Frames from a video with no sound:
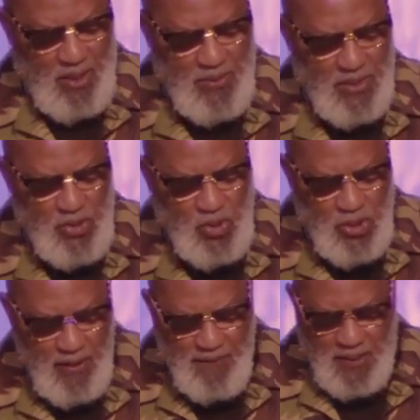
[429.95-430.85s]
There is a
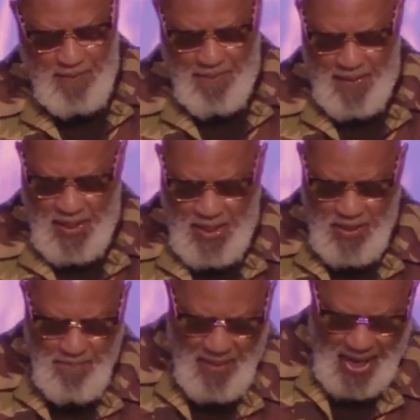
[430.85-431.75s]
shift
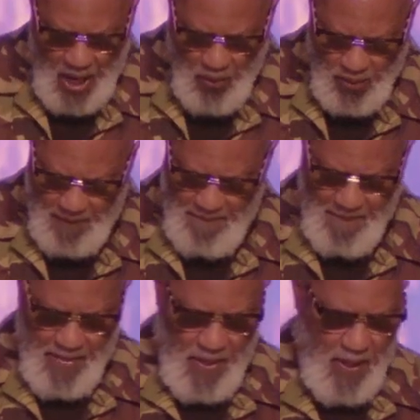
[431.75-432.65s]
in the power
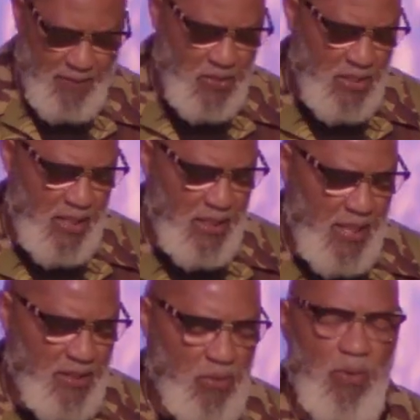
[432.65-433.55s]
of sin
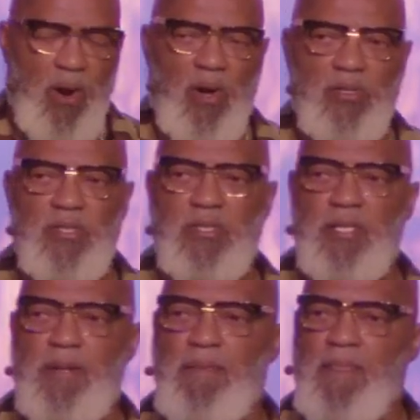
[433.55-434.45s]
at the cross.
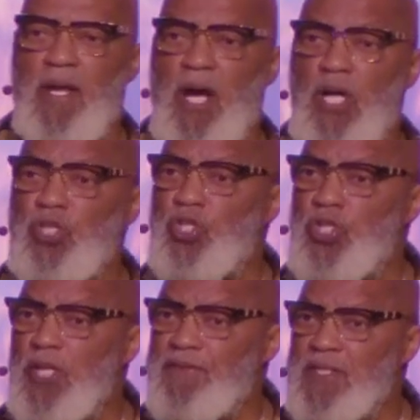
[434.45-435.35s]
A
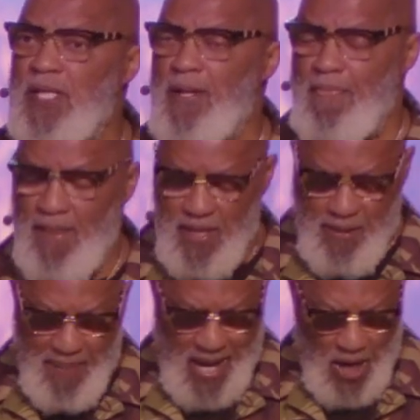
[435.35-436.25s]
shift in
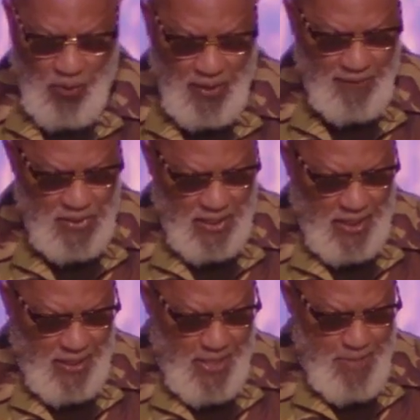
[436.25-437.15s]
the power of
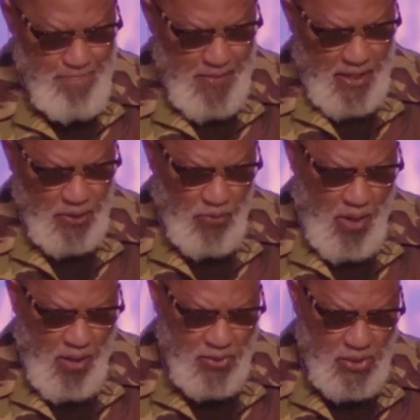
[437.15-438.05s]
sin at the
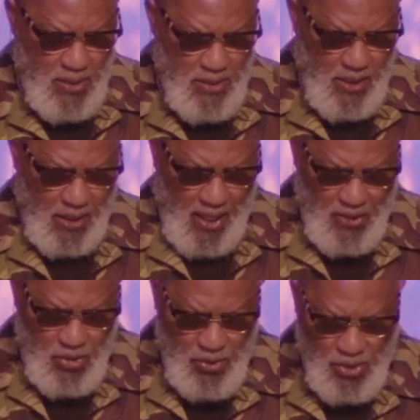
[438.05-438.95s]
cross.
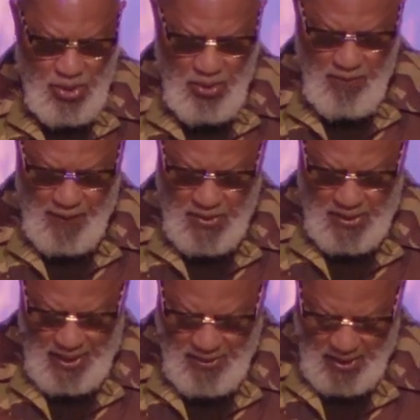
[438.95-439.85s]
Colossians 2, verse
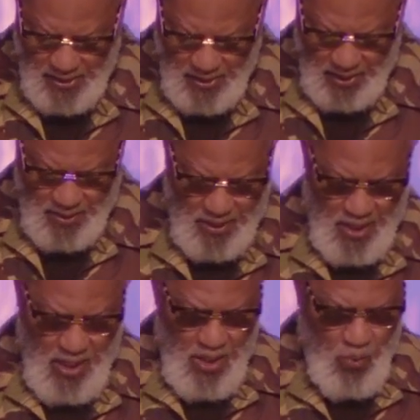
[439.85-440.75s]
10 says this
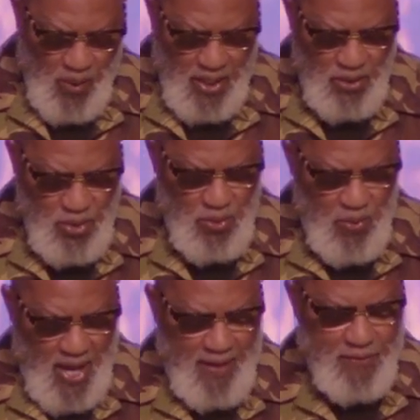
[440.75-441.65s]
When
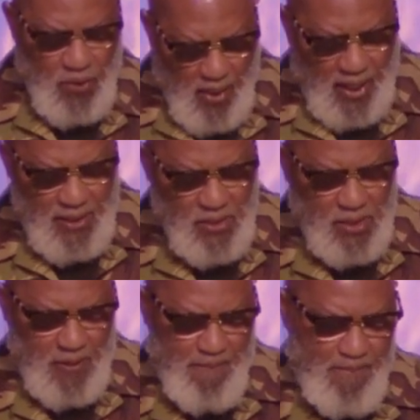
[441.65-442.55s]
you have
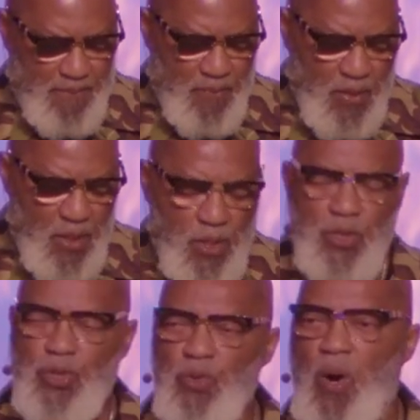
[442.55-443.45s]
Christ,
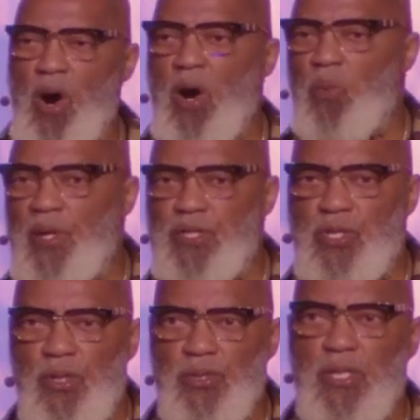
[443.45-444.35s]
you are what
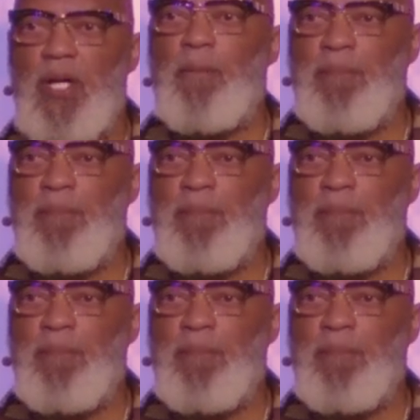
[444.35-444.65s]
church?